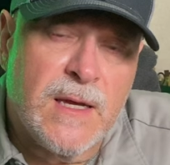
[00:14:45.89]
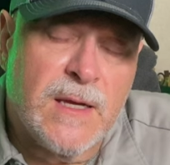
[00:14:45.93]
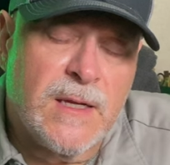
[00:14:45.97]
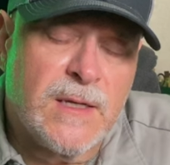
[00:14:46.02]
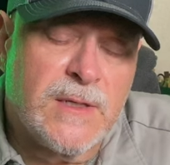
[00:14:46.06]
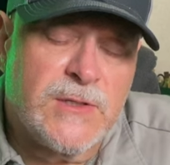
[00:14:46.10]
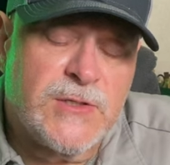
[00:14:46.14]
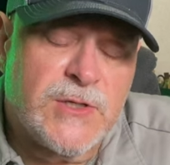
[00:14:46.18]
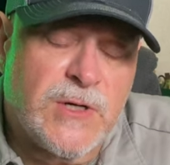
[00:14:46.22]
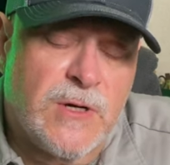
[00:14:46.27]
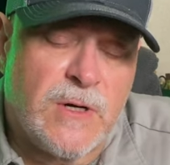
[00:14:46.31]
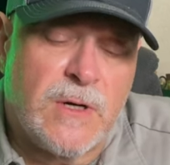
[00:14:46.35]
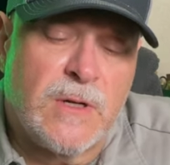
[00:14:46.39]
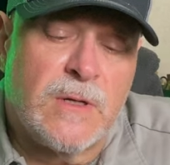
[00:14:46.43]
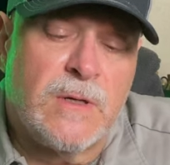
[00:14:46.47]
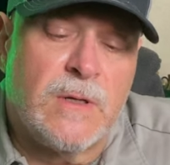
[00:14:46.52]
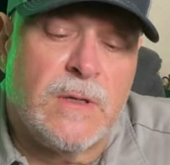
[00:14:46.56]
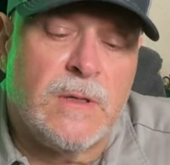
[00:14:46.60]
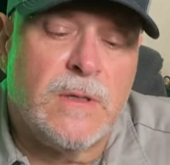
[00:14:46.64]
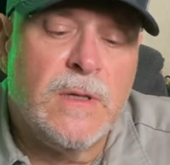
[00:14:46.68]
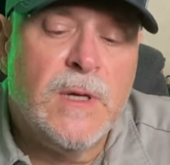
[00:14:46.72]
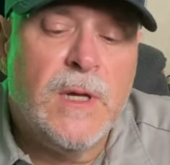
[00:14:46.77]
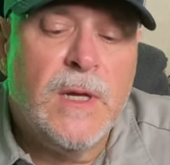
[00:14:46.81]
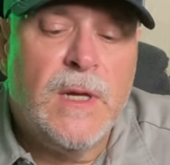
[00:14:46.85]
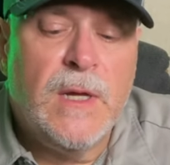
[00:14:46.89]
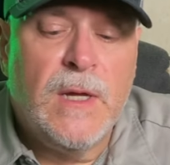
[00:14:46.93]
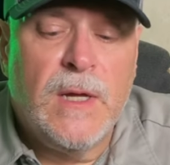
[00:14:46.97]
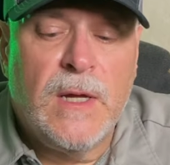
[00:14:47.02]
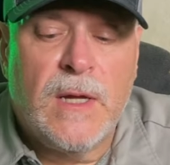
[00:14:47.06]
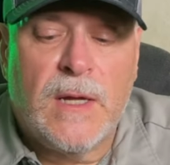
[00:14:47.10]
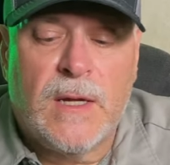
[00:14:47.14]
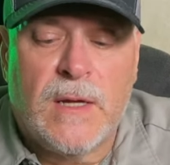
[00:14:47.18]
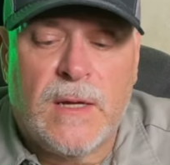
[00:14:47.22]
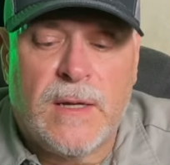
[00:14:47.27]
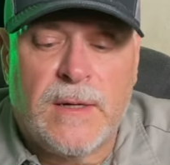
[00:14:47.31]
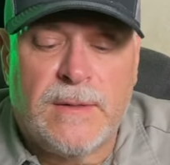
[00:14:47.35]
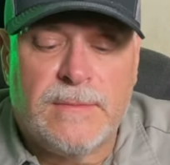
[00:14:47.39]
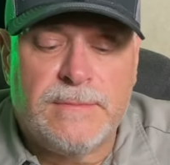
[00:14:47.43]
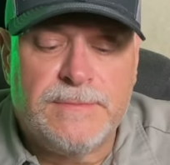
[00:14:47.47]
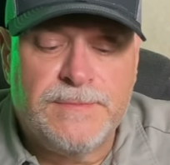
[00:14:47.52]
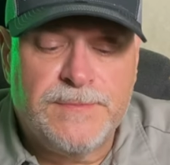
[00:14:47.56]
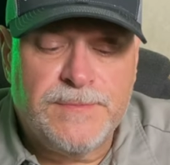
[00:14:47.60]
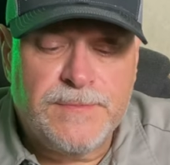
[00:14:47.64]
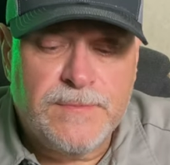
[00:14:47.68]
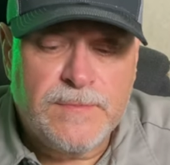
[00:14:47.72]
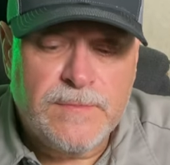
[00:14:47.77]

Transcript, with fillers: and it's critical. Um,